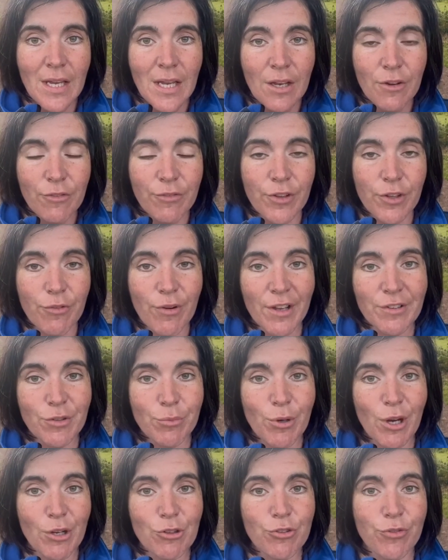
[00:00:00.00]
For the rest of
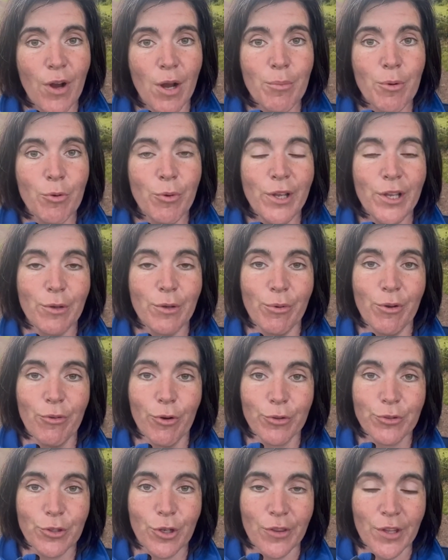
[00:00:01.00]
Welsh Farming Week, we've
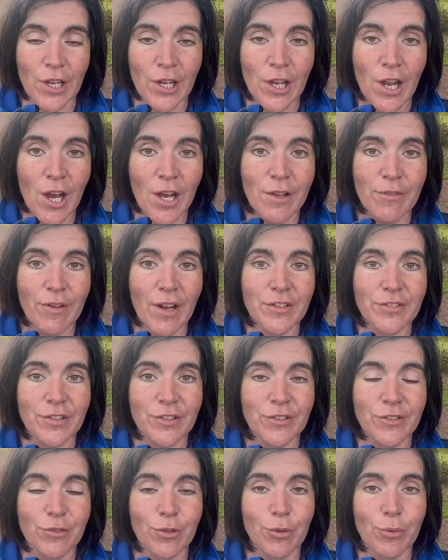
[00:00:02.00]
also got the live
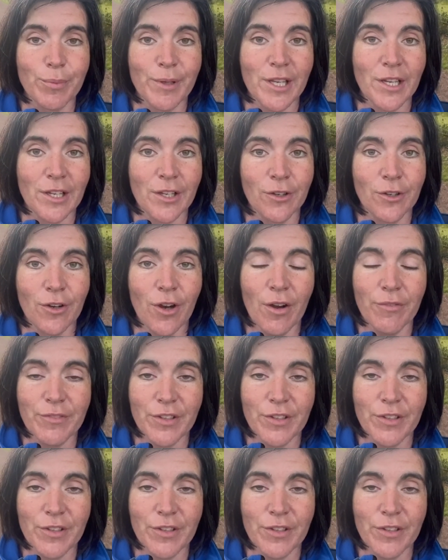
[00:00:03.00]
lessons that will be kicking off.